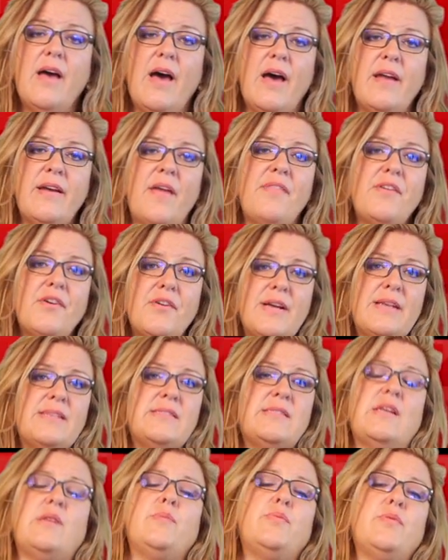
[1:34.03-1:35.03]
Another great
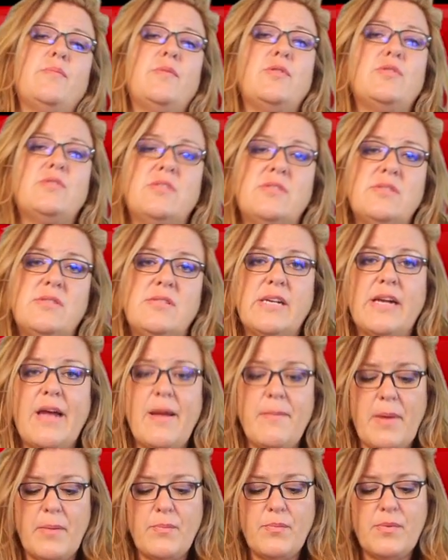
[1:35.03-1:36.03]
set of promotions to
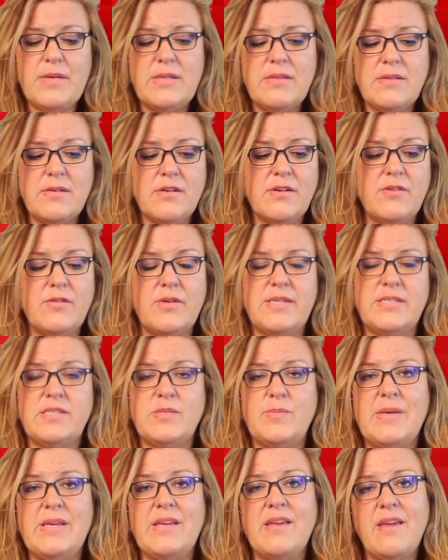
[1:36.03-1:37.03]
come up with are going to be